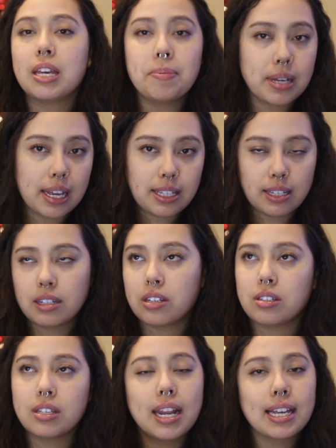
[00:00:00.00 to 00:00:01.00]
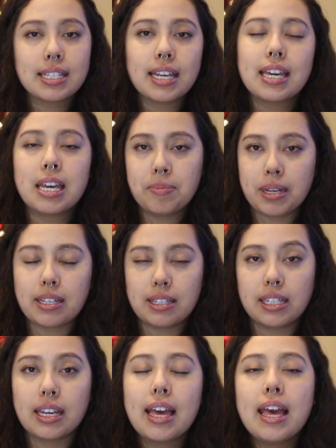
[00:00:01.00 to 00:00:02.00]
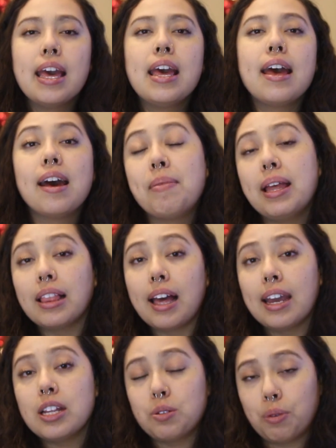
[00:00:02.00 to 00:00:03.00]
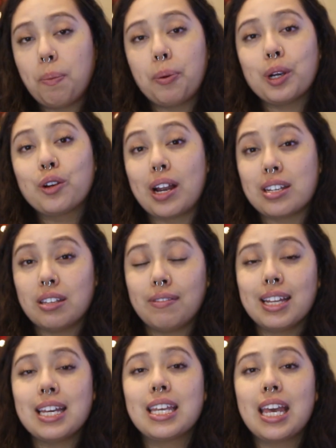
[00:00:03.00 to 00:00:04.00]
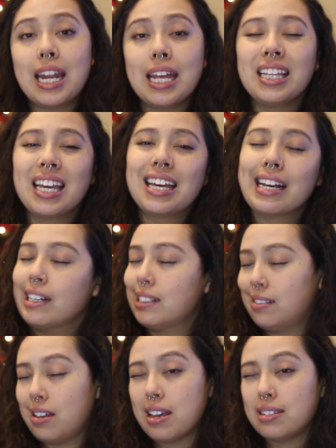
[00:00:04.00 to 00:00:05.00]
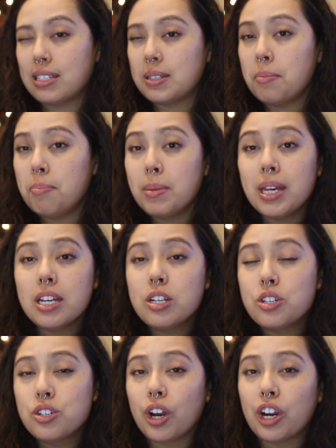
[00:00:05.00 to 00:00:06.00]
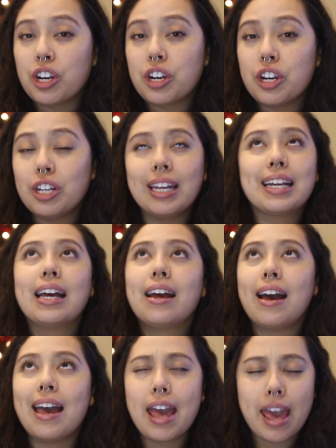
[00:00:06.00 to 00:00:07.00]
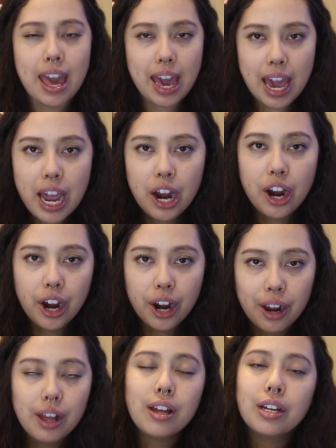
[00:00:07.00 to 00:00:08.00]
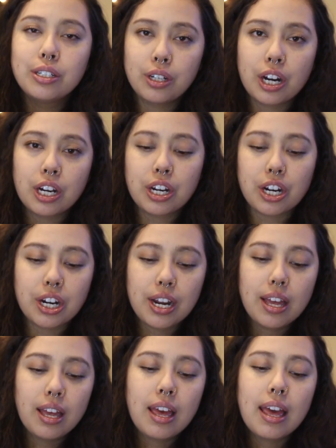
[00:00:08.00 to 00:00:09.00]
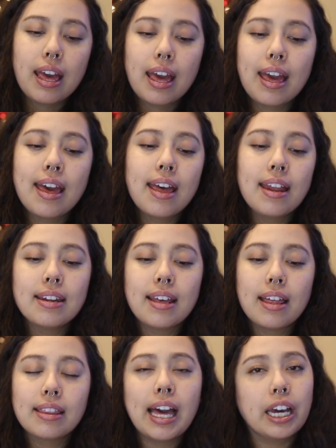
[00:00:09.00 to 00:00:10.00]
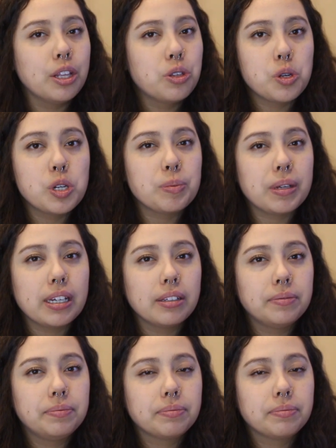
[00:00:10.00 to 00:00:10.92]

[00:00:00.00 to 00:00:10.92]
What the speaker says: keep testing, just the next day keep testing. And my lines were progressively getting like a smidge darker, like a hair darker. And that concerned me.